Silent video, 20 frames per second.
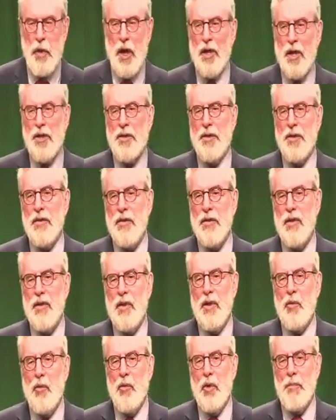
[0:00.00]
part
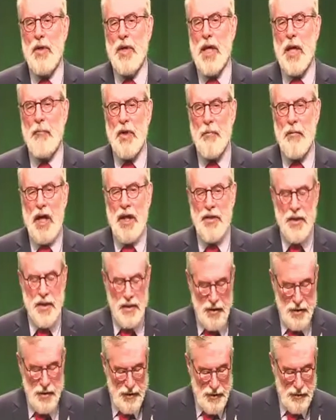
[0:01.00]
would be
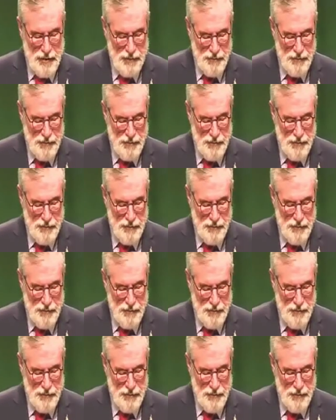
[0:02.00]
implementing it.